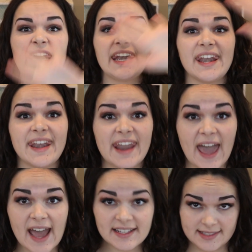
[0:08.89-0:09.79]

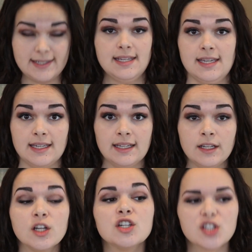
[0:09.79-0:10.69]
nasty
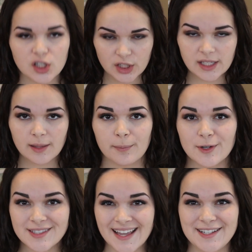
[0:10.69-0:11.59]
to looking
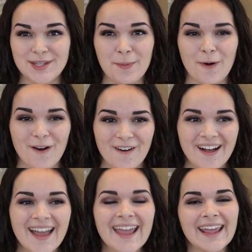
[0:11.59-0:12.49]
presentable
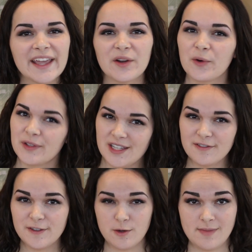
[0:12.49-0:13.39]
in only a few